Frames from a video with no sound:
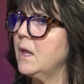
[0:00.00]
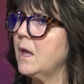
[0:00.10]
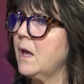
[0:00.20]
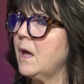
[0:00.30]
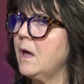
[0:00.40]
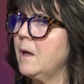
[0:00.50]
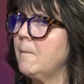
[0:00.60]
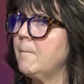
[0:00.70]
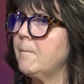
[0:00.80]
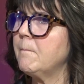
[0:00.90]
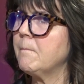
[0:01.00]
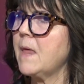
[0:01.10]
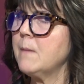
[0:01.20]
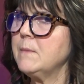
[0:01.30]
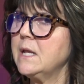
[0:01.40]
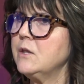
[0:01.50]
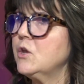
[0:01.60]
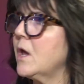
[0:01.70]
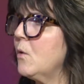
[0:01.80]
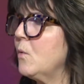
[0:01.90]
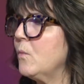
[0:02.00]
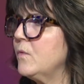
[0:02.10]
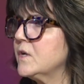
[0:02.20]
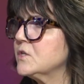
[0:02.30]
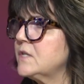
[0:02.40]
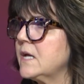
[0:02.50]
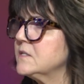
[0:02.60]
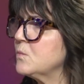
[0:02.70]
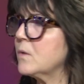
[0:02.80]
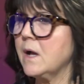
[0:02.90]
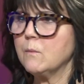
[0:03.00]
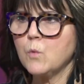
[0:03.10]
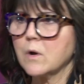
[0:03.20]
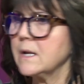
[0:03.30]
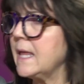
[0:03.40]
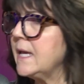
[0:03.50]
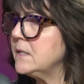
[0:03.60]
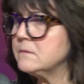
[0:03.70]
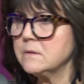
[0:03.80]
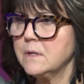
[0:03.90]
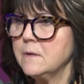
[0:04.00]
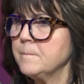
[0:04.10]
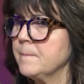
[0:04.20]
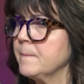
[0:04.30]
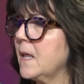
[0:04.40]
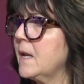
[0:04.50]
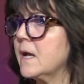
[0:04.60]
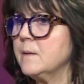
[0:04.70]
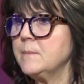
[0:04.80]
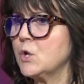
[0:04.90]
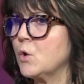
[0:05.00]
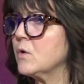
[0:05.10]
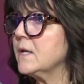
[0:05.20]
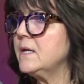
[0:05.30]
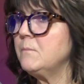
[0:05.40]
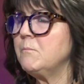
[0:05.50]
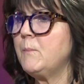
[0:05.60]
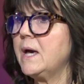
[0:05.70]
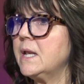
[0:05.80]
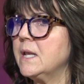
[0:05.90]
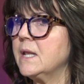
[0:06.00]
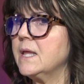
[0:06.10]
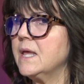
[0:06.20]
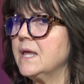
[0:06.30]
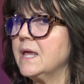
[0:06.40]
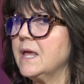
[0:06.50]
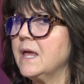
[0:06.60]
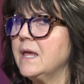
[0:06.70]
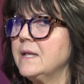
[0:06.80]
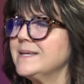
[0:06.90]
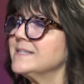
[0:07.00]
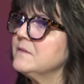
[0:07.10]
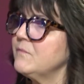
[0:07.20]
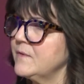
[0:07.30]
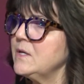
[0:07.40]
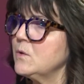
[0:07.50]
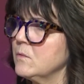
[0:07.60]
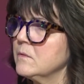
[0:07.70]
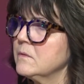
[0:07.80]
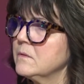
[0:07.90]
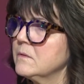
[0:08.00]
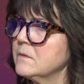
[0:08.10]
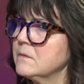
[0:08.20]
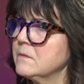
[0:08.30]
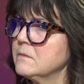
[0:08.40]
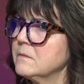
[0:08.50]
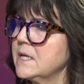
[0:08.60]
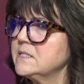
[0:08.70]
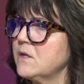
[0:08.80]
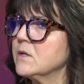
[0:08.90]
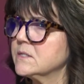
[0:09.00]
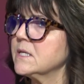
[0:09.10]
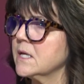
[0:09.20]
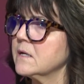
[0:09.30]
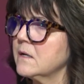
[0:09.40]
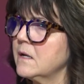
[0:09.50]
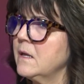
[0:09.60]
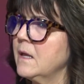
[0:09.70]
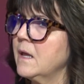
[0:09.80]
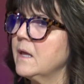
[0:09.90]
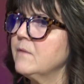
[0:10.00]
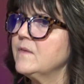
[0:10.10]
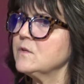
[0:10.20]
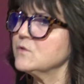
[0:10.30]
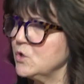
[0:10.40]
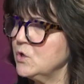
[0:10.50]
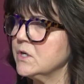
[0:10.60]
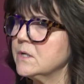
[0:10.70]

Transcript: There's days where I work late and I come in early, but it doesn't feel exhausting. It feels good